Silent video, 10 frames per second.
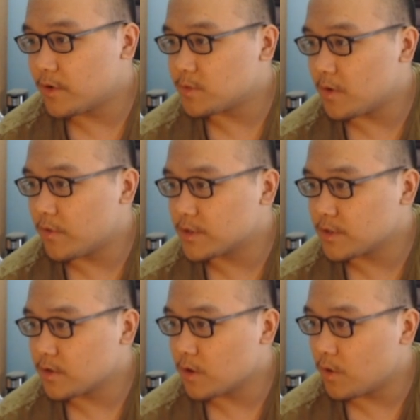it to be
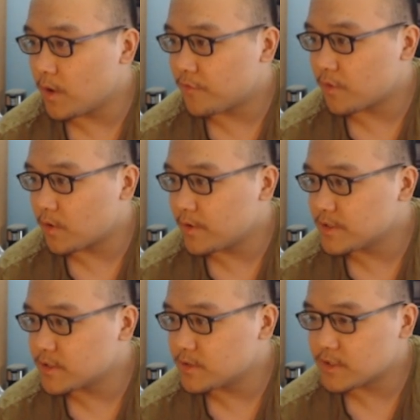originally go away for a
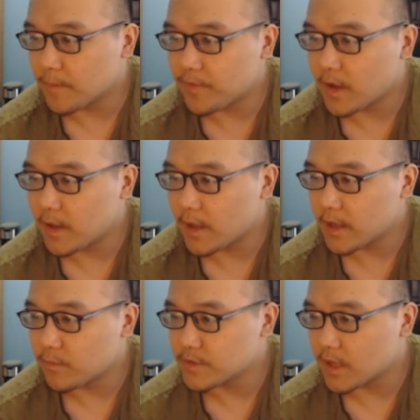reason. Something I
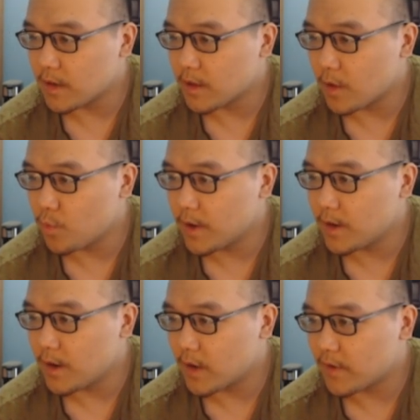liked was getting a
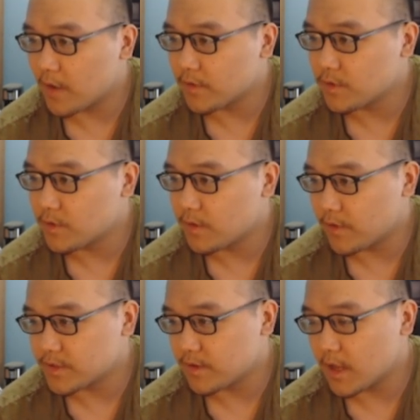win and never having to do it the
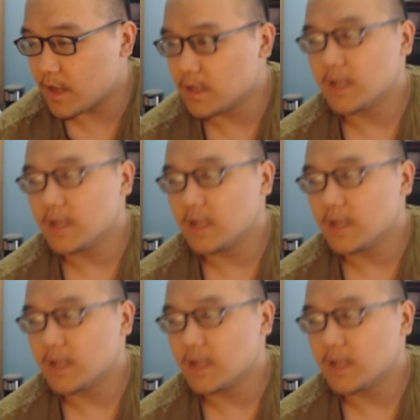rest of the day.